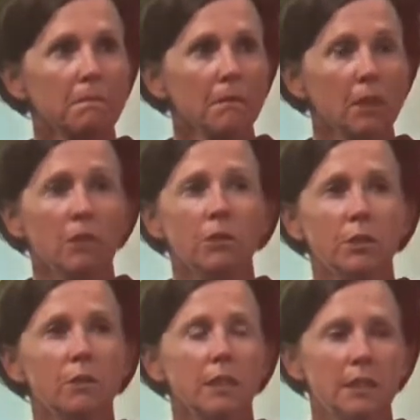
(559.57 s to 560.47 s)
who are
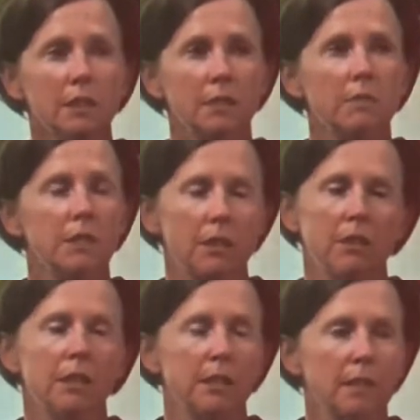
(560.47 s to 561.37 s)
doing some
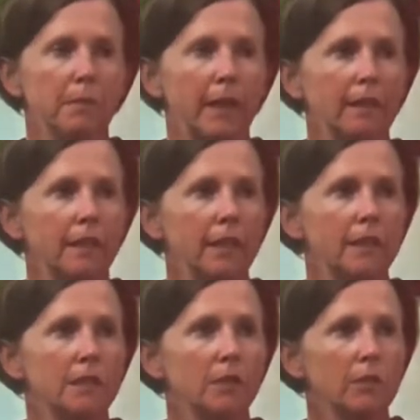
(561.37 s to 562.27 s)
seriously bad
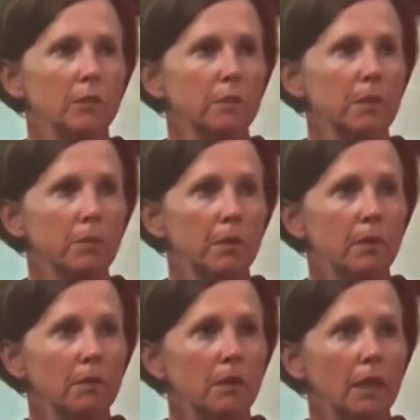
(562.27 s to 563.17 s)
things to hurt
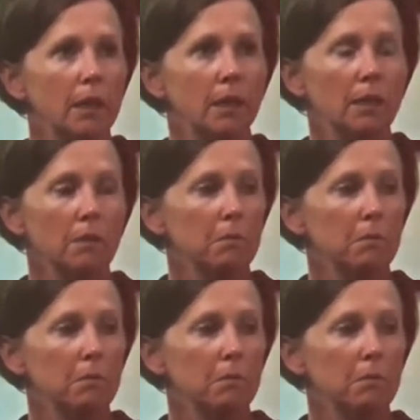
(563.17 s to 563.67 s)
people. And